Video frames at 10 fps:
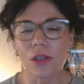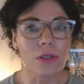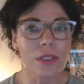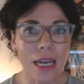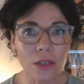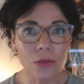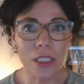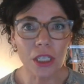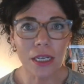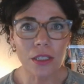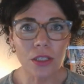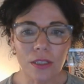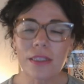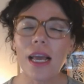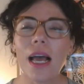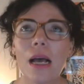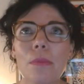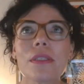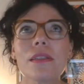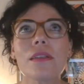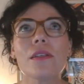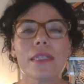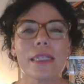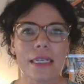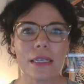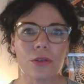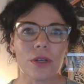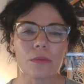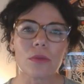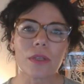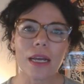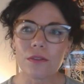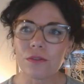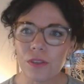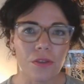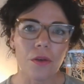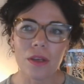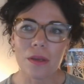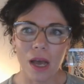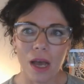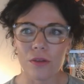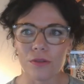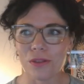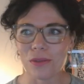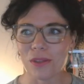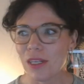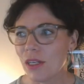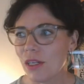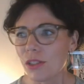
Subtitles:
So dietary changes, absolutely incredible and very powerful.